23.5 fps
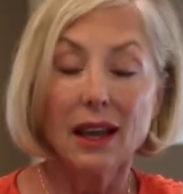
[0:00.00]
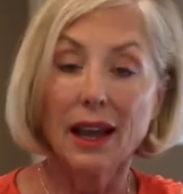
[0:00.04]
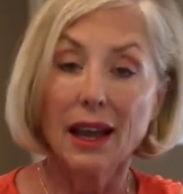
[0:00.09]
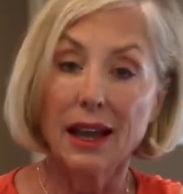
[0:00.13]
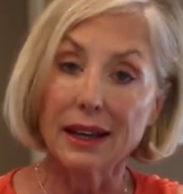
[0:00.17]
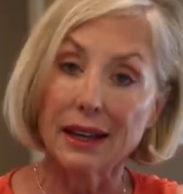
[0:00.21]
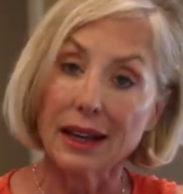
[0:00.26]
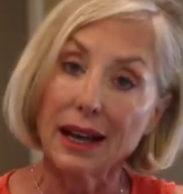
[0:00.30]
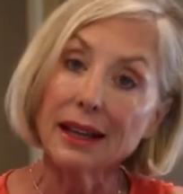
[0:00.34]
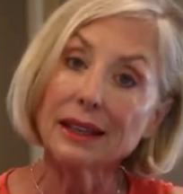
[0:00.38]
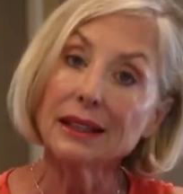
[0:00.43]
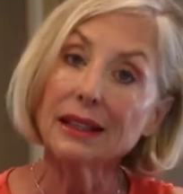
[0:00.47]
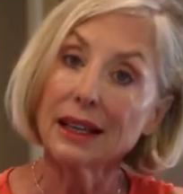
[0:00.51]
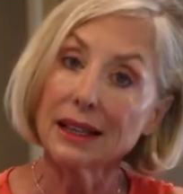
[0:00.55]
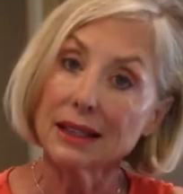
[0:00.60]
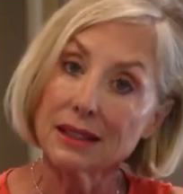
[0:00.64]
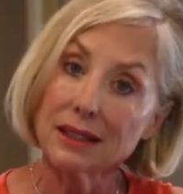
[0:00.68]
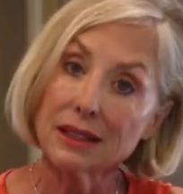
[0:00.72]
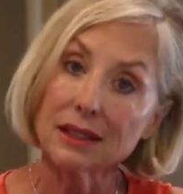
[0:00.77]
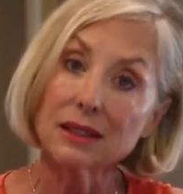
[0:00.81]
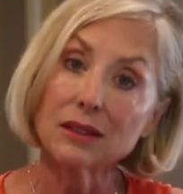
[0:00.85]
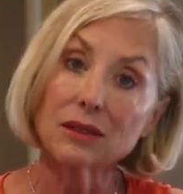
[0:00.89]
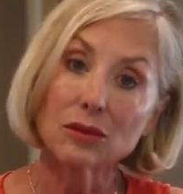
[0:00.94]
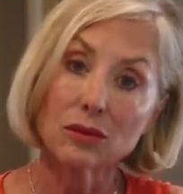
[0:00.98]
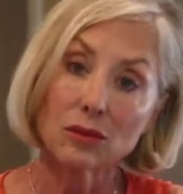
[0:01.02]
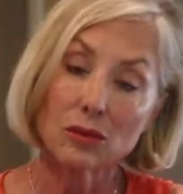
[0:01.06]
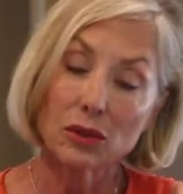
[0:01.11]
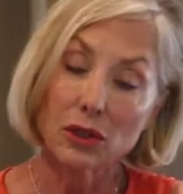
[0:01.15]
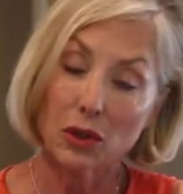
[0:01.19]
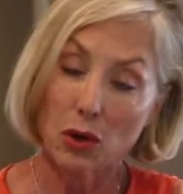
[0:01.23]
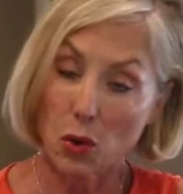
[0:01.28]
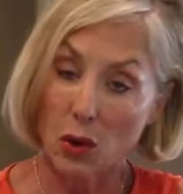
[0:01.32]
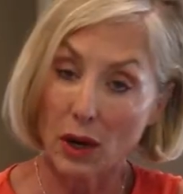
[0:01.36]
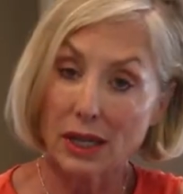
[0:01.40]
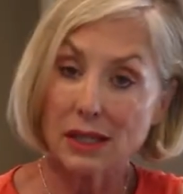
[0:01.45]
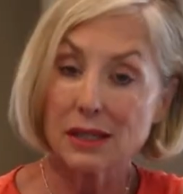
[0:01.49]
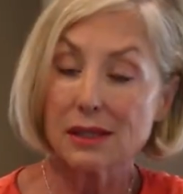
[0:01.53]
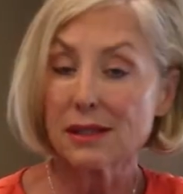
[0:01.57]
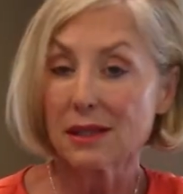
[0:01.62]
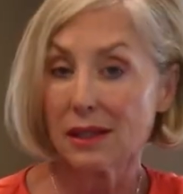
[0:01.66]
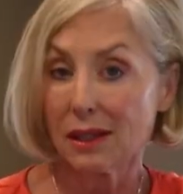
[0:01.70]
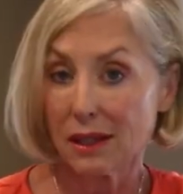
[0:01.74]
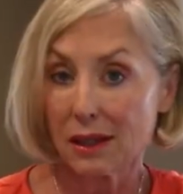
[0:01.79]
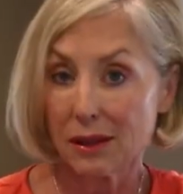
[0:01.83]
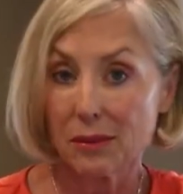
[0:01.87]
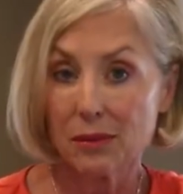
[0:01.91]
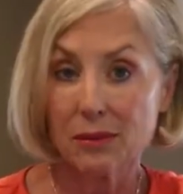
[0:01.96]
And I'd like to request
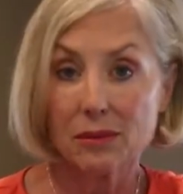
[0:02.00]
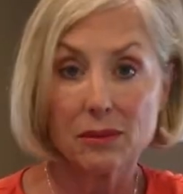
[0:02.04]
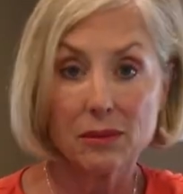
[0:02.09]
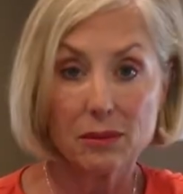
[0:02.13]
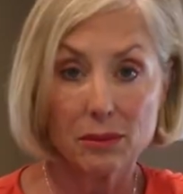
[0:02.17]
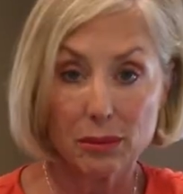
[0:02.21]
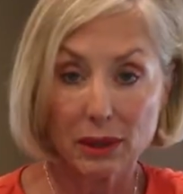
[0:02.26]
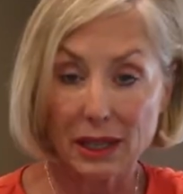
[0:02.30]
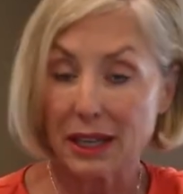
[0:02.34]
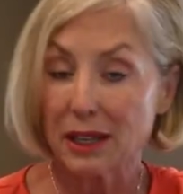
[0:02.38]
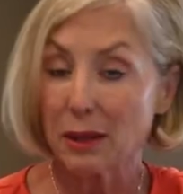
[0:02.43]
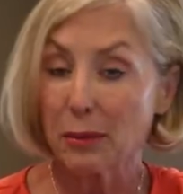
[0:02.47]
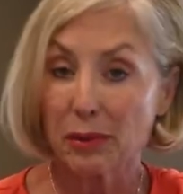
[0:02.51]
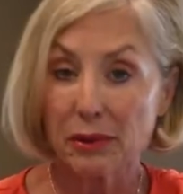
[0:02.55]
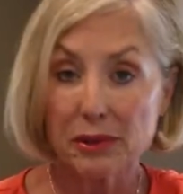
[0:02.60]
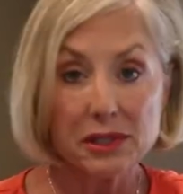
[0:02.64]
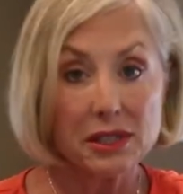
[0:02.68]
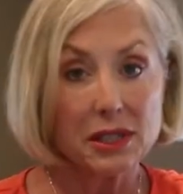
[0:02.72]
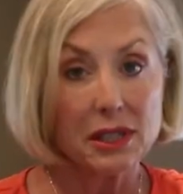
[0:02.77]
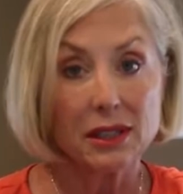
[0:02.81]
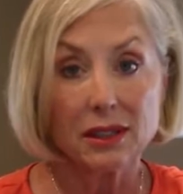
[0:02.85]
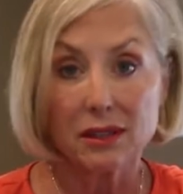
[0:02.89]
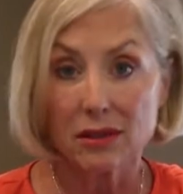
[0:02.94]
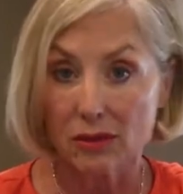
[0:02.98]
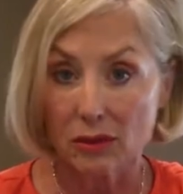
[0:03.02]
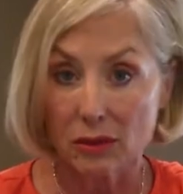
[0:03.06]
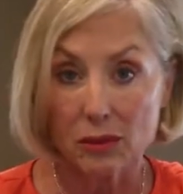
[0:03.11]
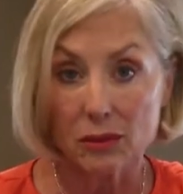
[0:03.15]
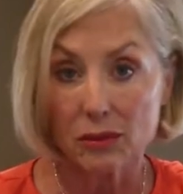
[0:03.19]
a blank percent